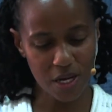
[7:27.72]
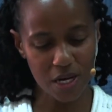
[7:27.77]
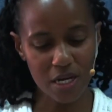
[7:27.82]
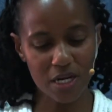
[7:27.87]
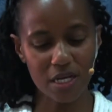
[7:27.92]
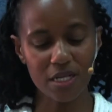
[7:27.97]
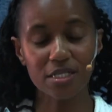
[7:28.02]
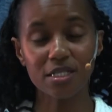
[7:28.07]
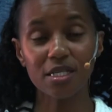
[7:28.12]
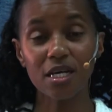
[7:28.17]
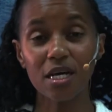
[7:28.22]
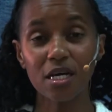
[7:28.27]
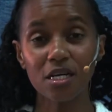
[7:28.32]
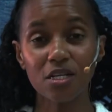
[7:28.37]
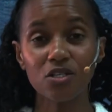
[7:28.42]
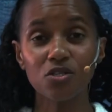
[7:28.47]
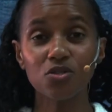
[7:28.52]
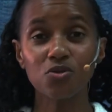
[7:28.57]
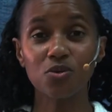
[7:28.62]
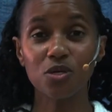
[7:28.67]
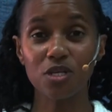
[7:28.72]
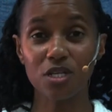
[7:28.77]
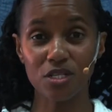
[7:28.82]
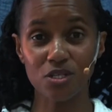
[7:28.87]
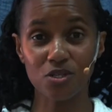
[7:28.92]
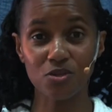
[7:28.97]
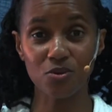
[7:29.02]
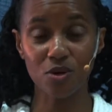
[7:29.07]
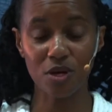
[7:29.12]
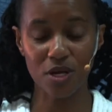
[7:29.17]
Return to
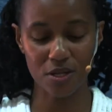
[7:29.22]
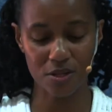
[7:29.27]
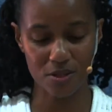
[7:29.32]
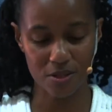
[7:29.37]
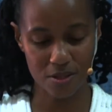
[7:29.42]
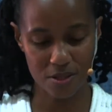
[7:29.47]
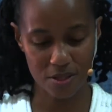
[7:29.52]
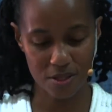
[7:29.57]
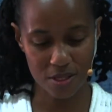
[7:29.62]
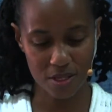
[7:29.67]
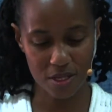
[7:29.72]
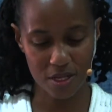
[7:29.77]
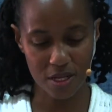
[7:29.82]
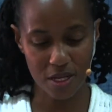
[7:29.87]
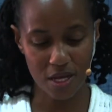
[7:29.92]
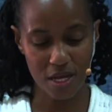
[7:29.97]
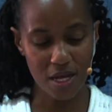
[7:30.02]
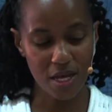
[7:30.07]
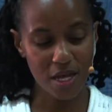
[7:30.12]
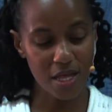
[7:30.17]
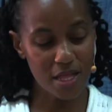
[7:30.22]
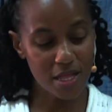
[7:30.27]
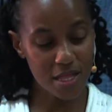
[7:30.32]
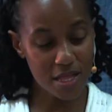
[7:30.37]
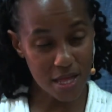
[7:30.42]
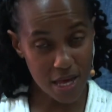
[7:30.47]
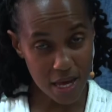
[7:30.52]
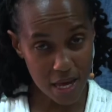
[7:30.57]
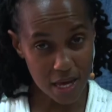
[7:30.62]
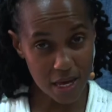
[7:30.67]
Israel.
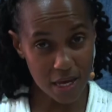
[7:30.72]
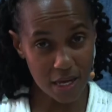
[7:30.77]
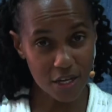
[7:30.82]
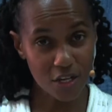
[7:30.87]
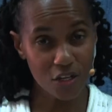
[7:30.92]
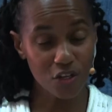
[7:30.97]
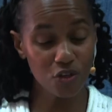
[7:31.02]
There